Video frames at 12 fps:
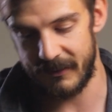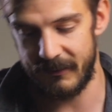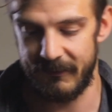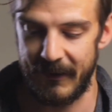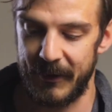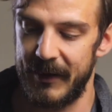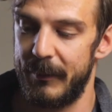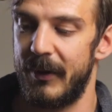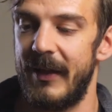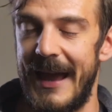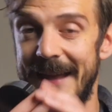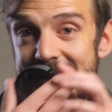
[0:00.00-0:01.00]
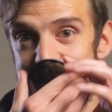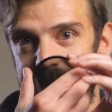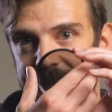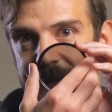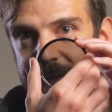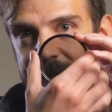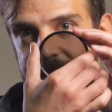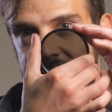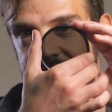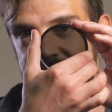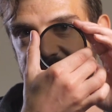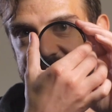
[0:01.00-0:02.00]
Variable ND filter,
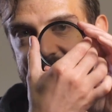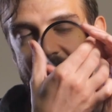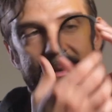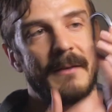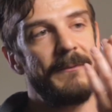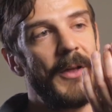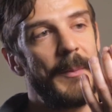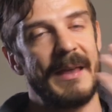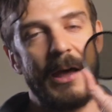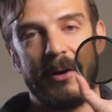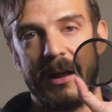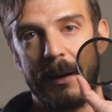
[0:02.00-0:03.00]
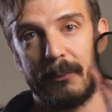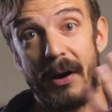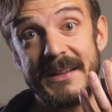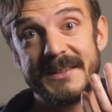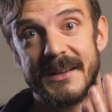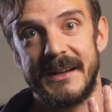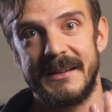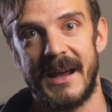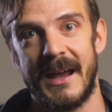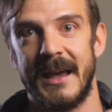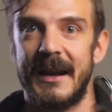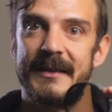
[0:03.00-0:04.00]
just in case I'm filming out on a bright sunny
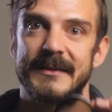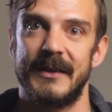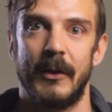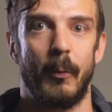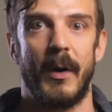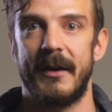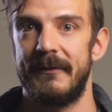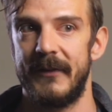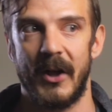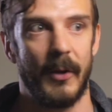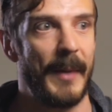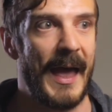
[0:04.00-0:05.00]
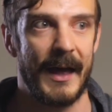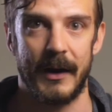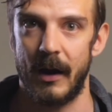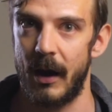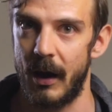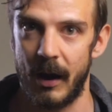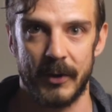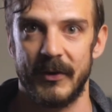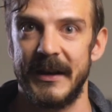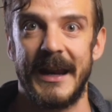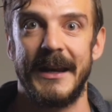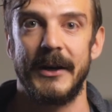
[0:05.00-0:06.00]
day and I still want to film at a
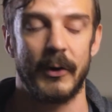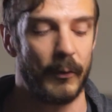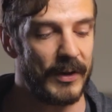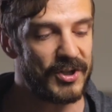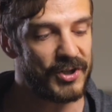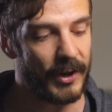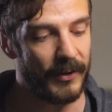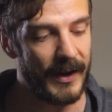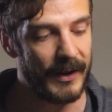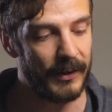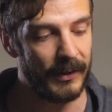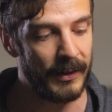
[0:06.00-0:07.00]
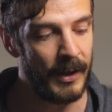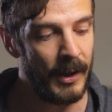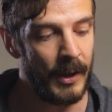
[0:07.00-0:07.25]
180-degree shutter angle,